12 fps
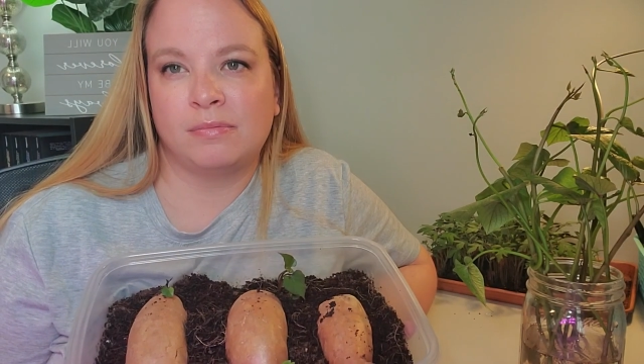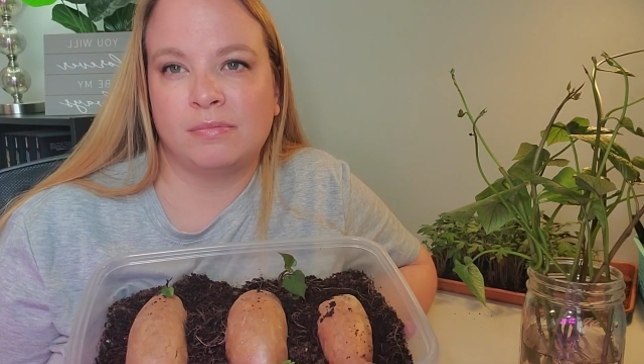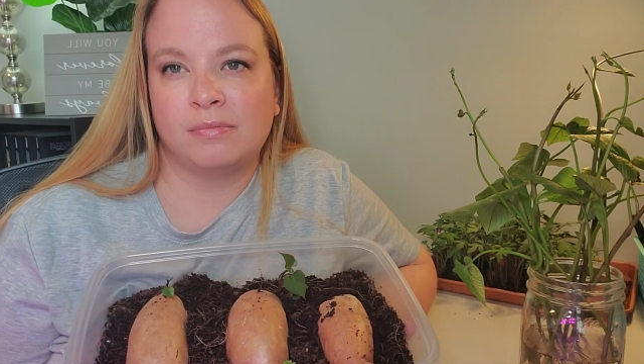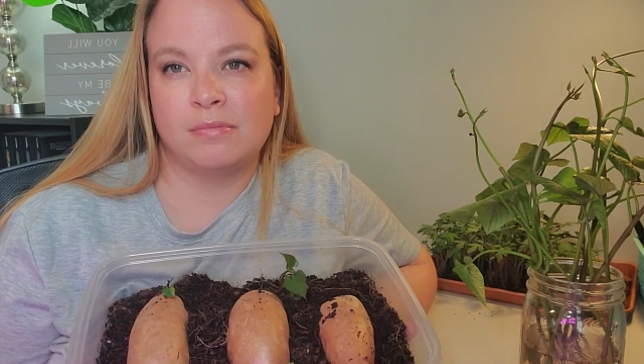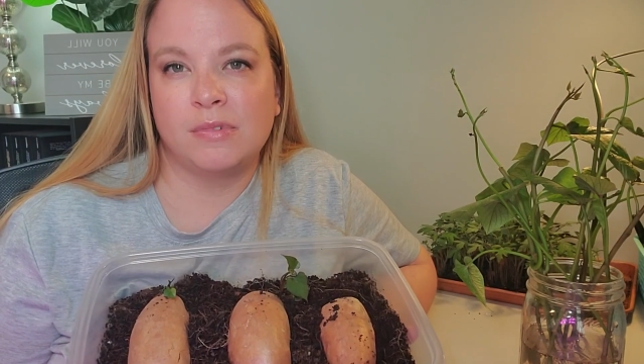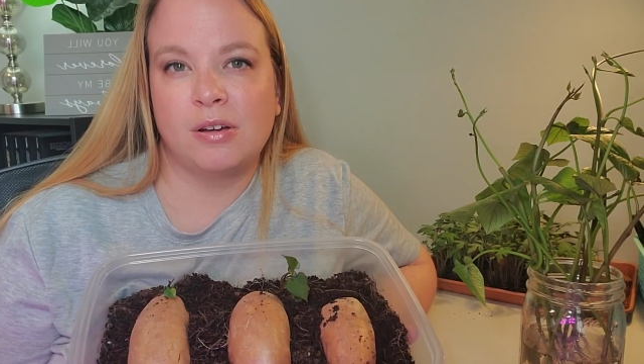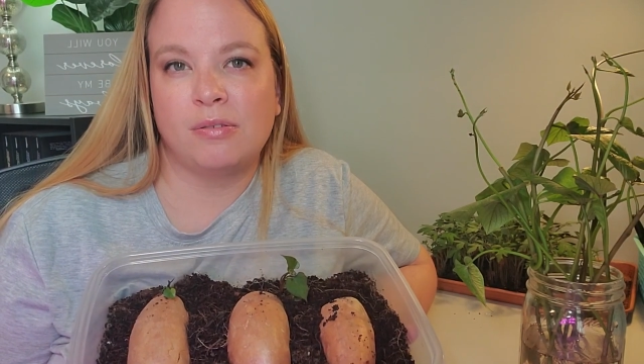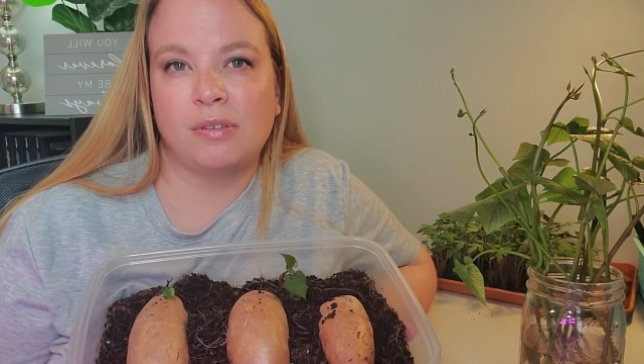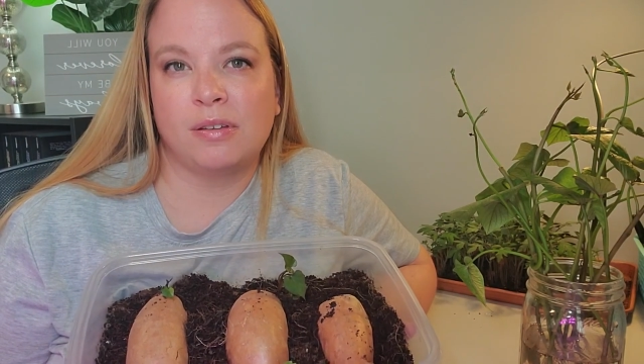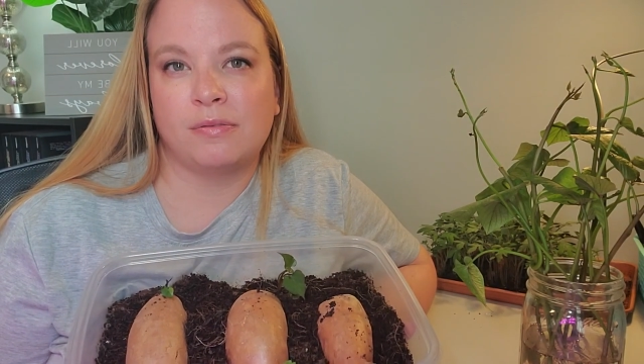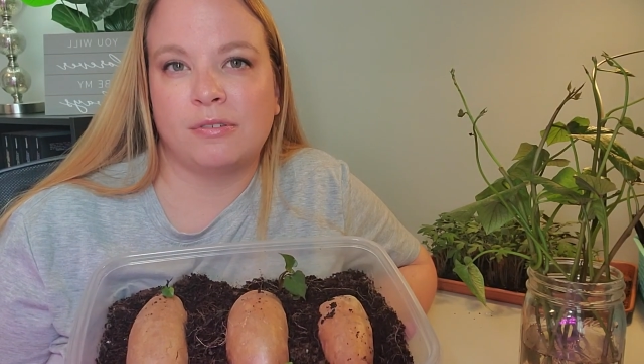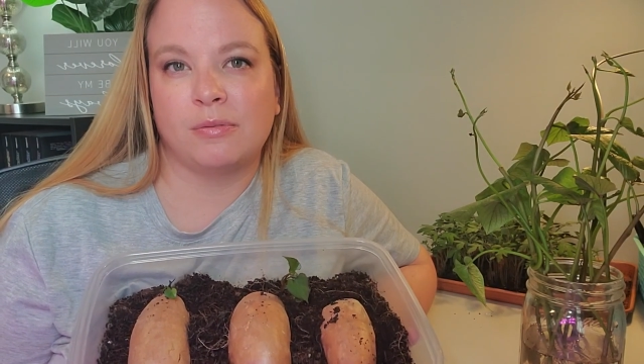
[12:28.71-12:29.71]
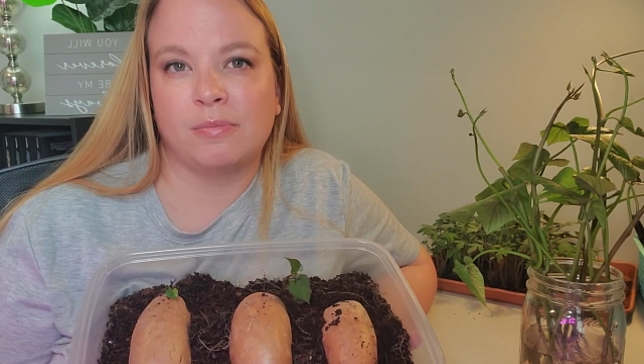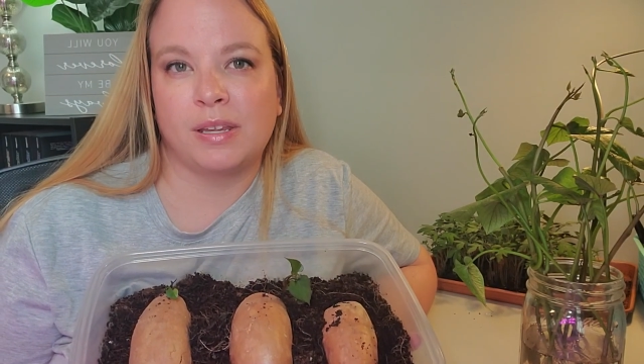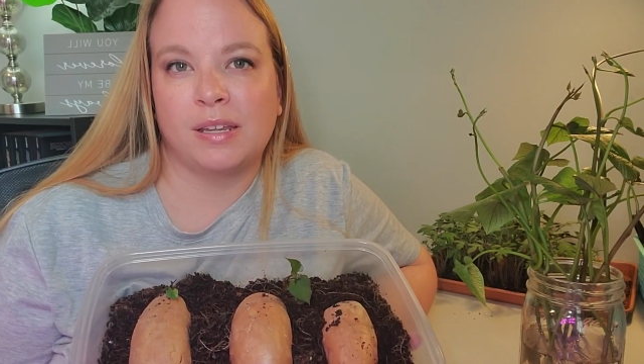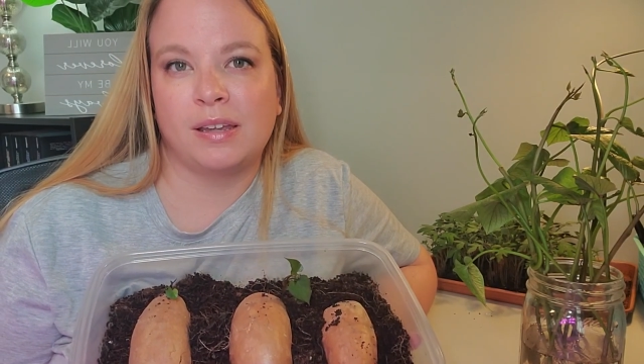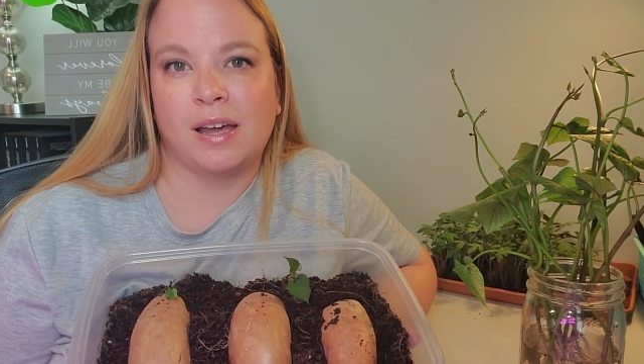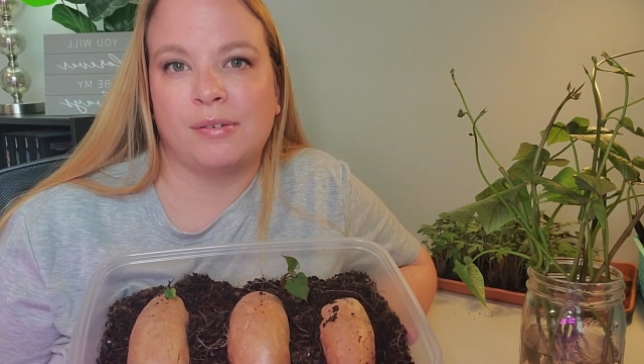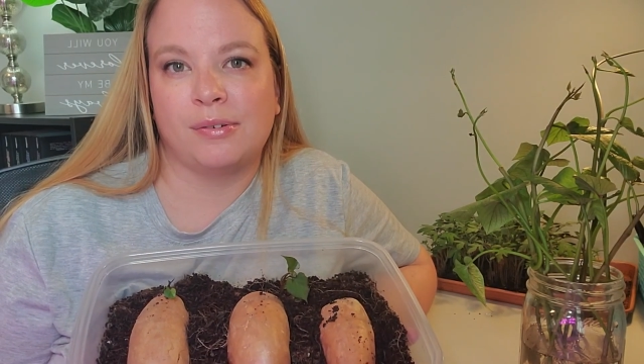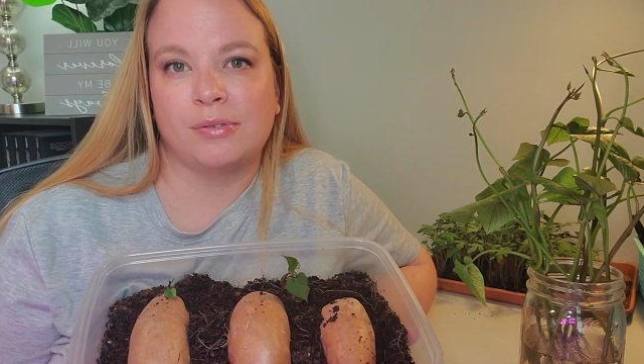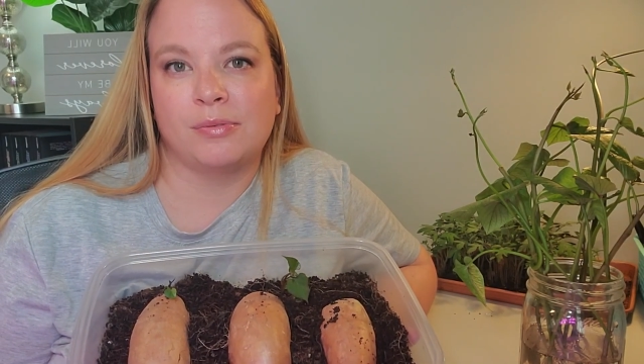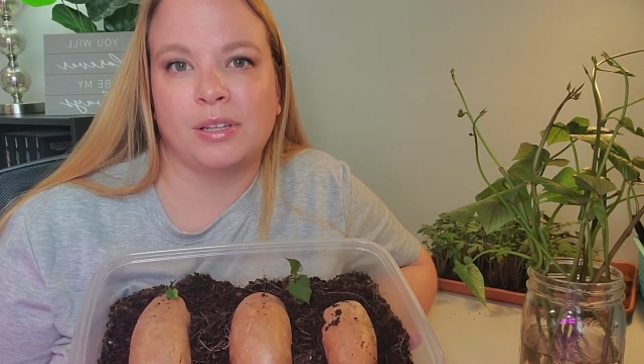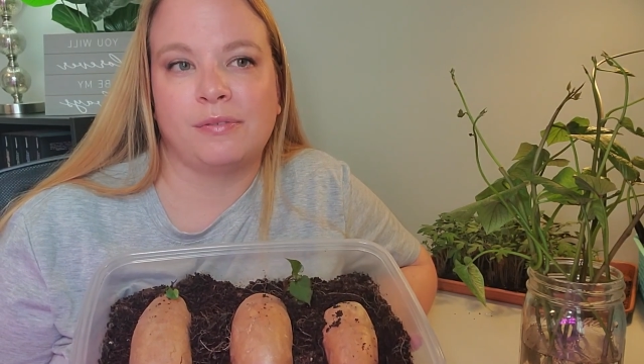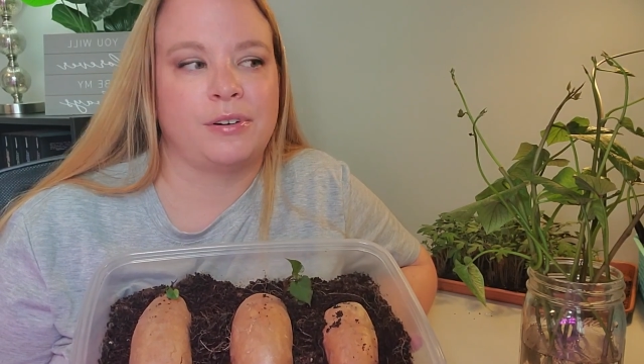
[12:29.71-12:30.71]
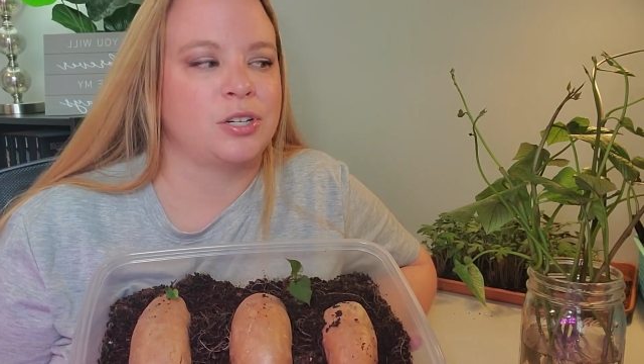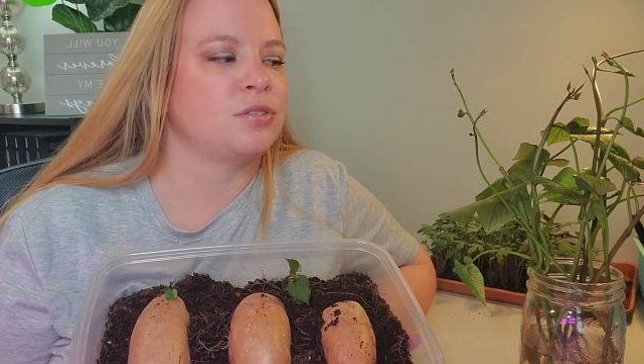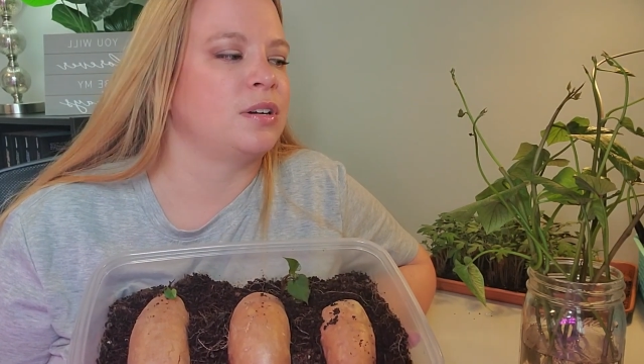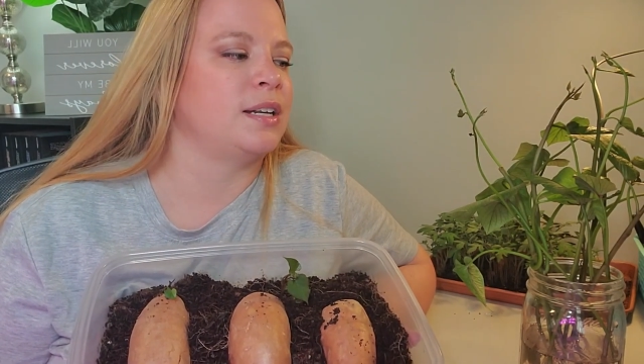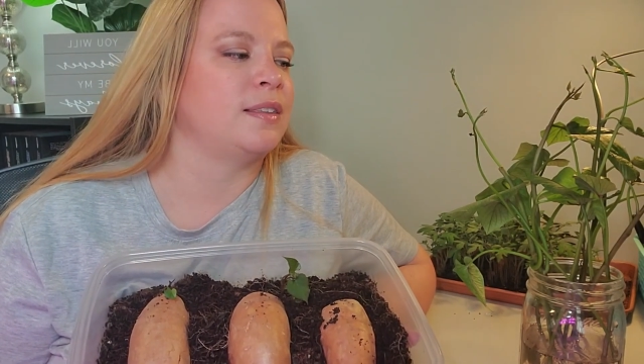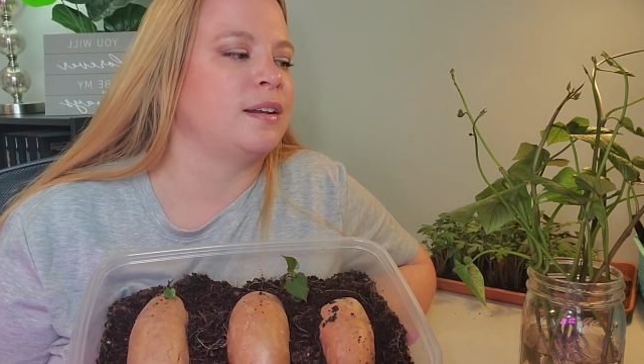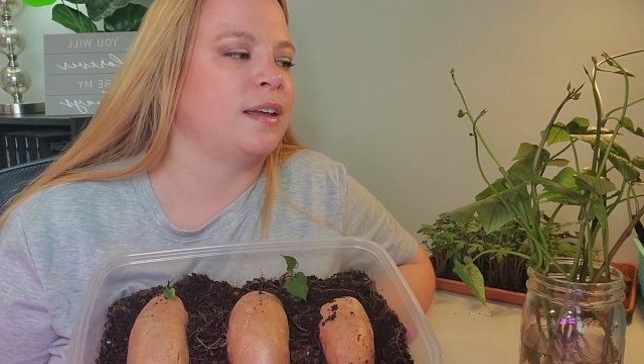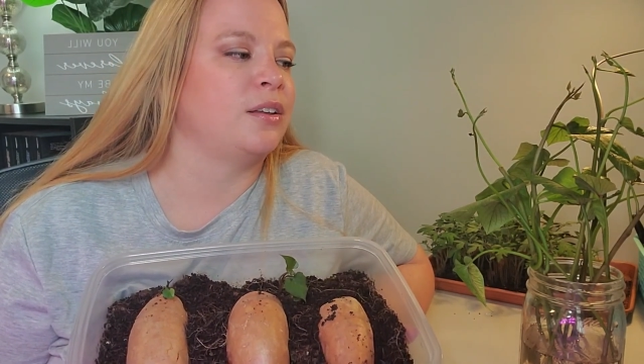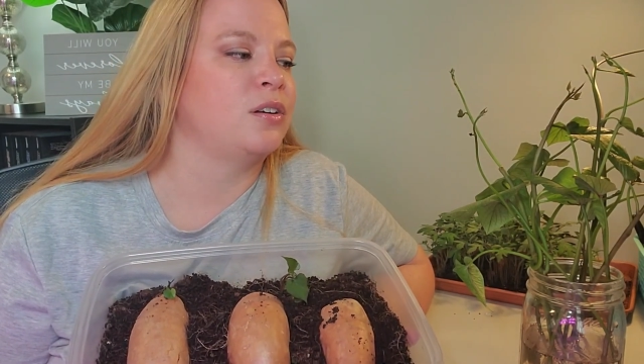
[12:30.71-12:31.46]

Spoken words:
know that for me, I was really frustrated that I